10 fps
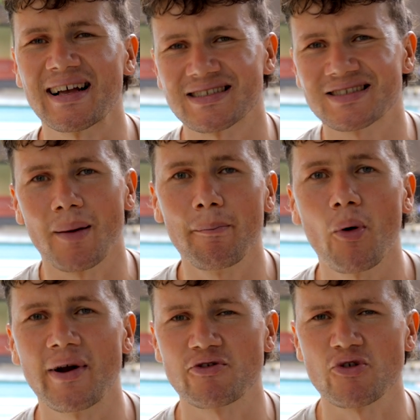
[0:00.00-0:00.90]
at some
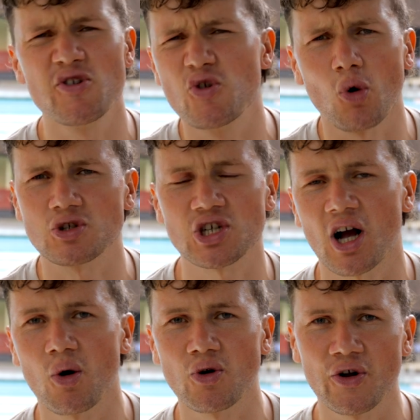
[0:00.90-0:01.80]
point during your
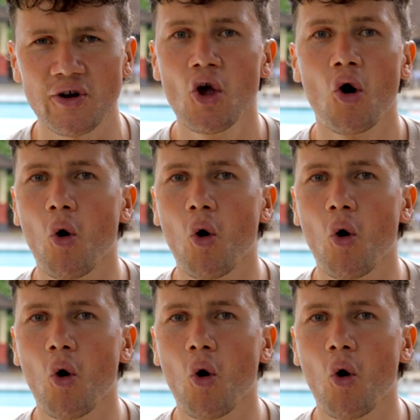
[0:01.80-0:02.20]
childhood,